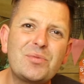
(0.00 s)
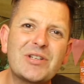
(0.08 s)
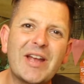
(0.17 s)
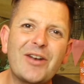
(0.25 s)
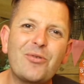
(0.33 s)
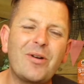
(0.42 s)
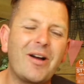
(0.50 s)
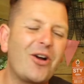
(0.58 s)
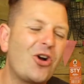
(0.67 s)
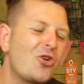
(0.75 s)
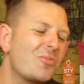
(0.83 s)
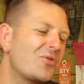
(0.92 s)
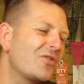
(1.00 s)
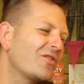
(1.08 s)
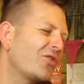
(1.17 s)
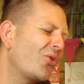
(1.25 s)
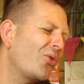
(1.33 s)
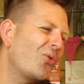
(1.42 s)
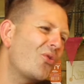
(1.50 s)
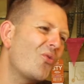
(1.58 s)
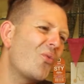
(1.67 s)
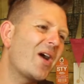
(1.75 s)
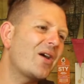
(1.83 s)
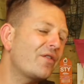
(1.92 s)
channel. I hope you're all
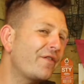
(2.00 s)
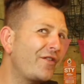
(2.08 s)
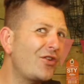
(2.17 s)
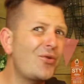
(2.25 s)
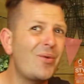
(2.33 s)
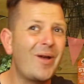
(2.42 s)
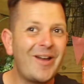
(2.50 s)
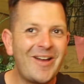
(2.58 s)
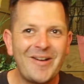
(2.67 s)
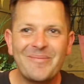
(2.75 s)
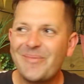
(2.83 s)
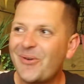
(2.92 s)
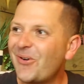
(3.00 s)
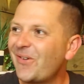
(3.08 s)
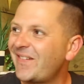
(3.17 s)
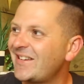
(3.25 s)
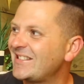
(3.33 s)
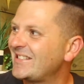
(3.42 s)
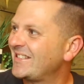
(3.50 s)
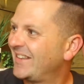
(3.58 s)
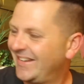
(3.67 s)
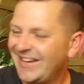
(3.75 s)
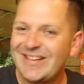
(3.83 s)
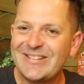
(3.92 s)
well. A few more of us
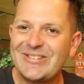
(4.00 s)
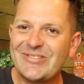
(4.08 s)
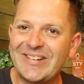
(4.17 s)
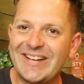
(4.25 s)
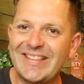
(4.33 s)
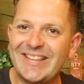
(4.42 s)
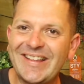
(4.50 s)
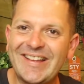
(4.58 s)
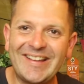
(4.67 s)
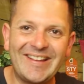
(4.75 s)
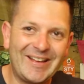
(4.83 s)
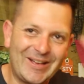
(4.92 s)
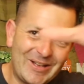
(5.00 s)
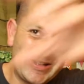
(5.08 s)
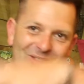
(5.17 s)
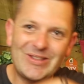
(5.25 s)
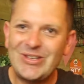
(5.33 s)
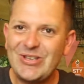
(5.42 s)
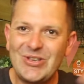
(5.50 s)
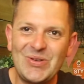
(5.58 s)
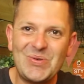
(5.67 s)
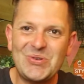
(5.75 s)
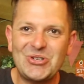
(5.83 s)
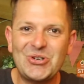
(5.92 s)
joining the
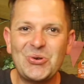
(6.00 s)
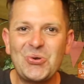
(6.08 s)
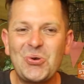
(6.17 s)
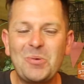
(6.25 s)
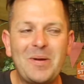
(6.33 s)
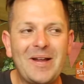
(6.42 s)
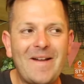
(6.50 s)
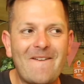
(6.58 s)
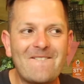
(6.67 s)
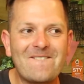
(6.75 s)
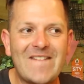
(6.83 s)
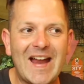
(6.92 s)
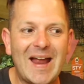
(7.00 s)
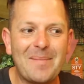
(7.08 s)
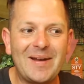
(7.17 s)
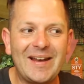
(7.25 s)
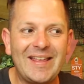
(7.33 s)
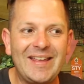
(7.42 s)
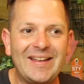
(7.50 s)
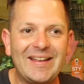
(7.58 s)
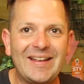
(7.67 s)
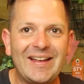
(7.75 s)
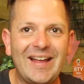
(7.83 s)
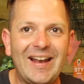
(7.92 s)
YouTube family.
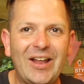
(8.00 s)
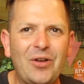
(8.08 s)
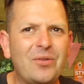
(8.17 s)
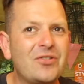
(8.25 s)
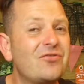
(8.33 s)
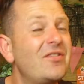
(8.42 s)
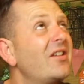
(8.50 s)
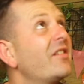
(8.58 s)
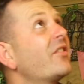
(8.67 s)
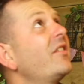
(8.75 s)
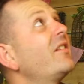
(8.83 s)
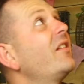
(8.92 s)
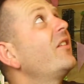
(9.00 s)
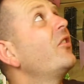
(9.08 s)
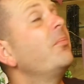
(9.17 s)
Hello, I just realised there's light on.